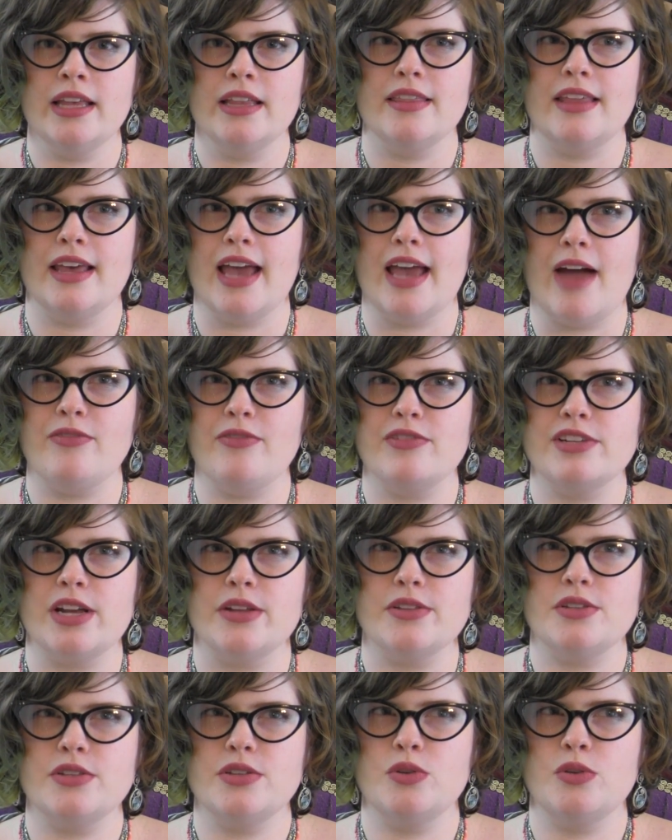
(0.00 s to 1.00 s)
They average
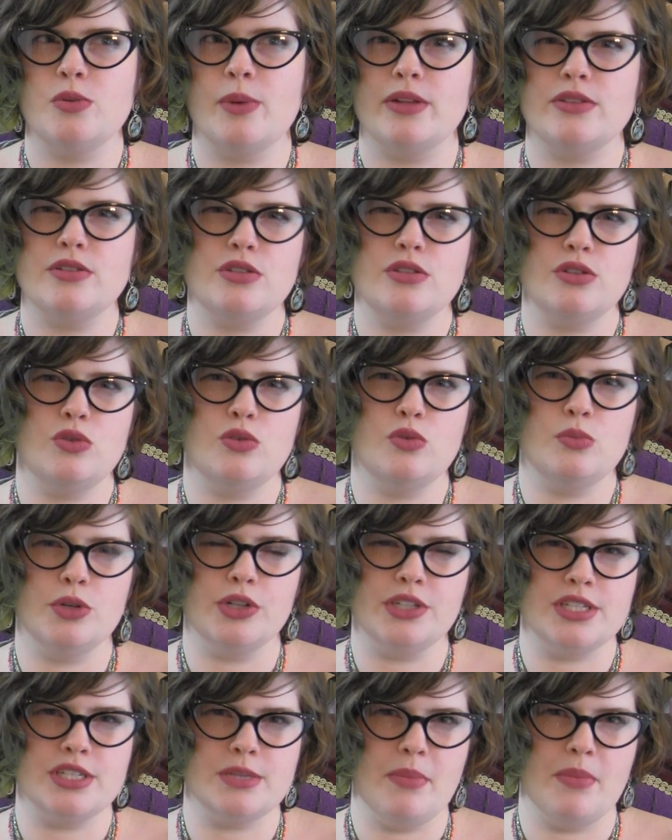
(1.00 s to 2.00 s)
out to about 2
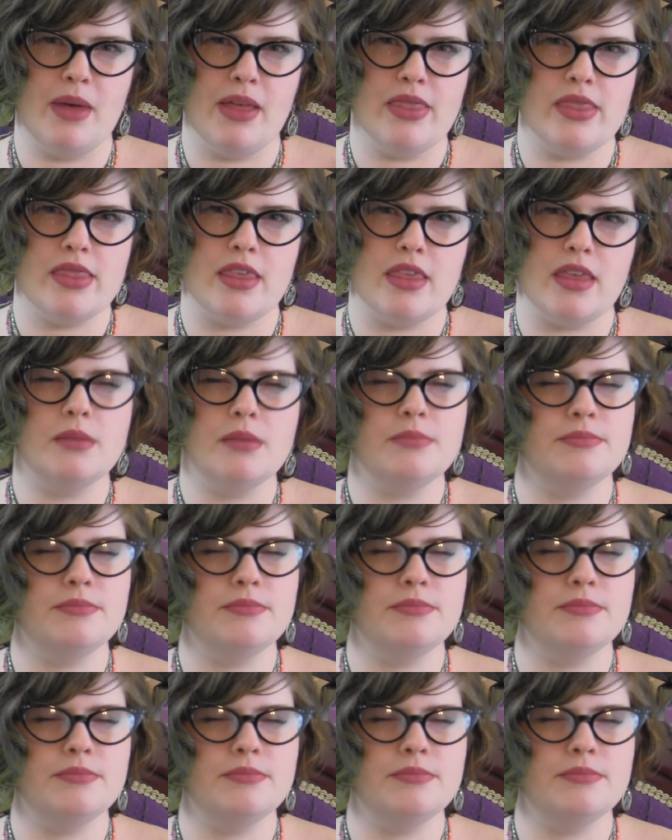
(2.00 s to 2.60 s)
books a month.